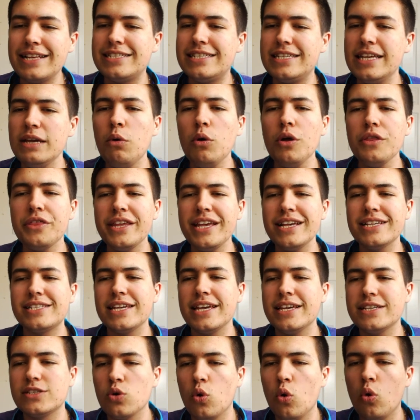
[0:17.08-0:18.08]
and see what
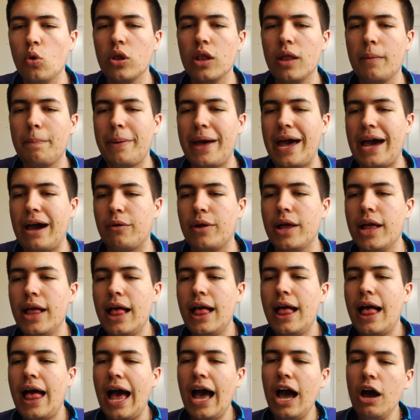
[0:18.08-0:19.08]
this is all about.
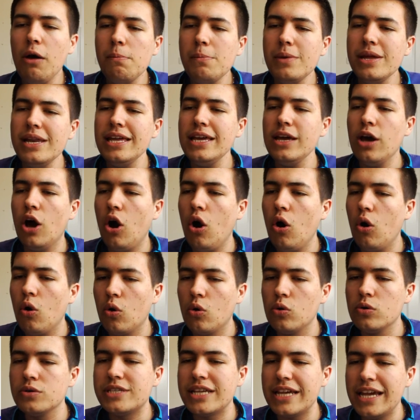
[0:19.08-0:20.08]
How many
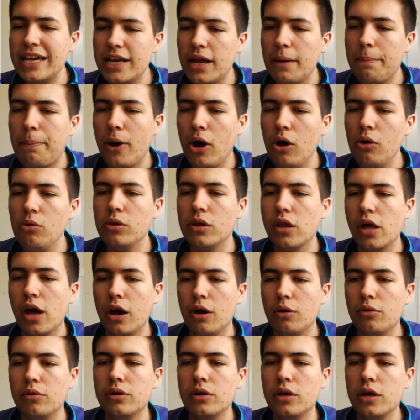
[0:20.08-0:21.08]
holes in a
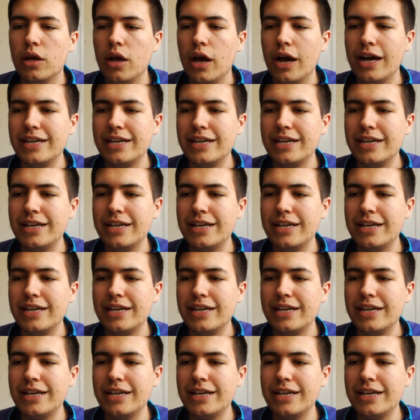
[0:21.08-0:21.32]
polo?